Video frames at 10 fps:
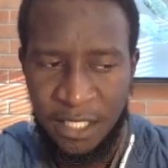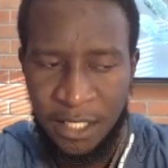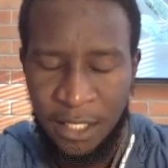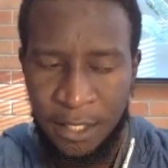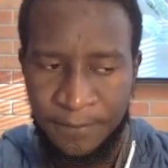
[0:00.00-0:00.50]

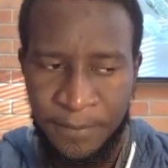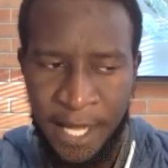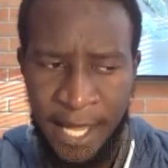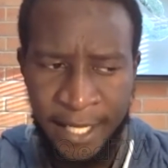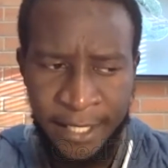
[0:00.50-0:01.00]

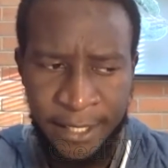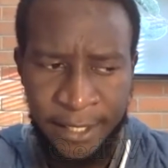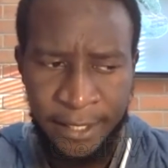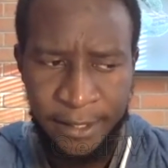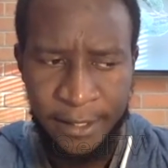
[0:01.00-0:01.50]

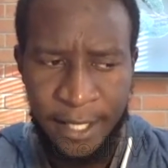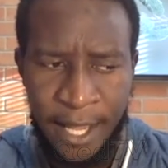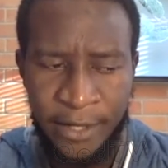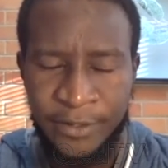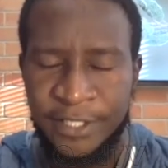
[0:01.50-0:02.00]
I
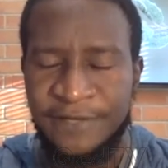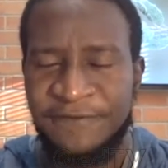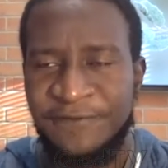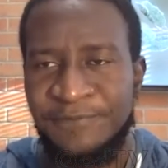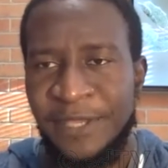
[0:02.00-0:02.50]
couldn't
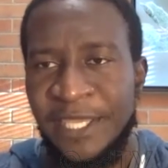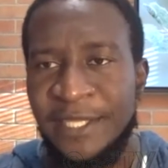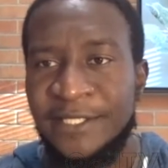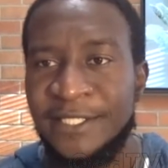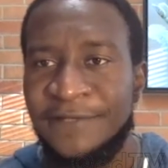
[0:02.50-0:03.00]
even make
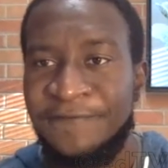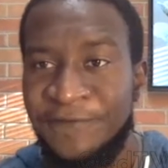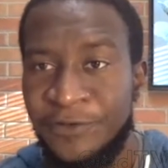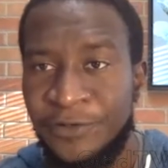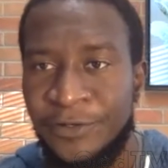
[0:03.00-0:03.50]
it to the
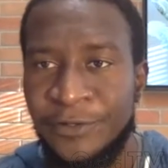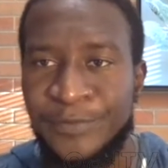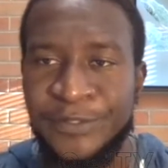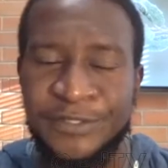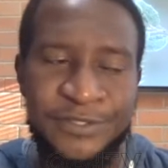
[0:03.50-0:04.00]
funeral
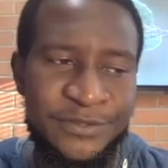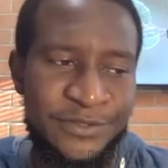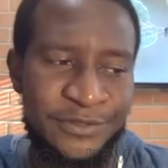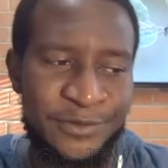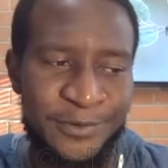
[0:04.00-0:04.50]
because
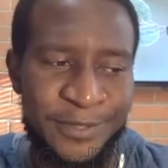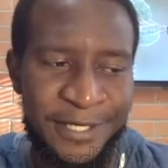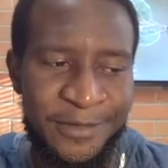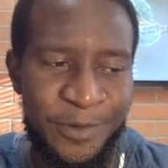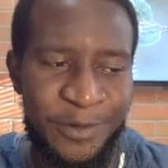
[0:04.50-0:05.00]

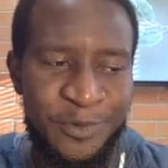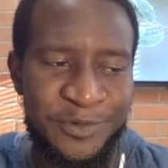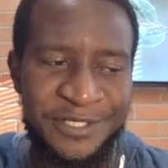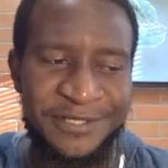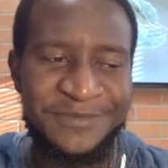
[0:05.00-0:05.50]
we're
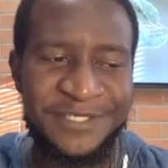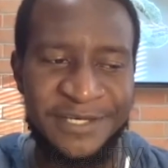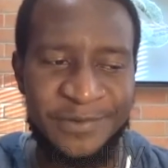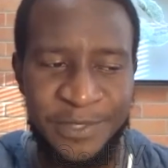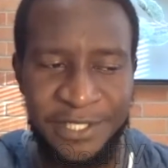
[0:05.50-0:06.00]
Muslims
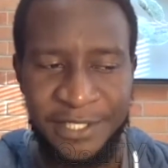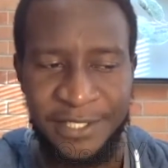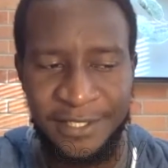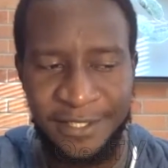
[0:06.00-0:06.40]
and we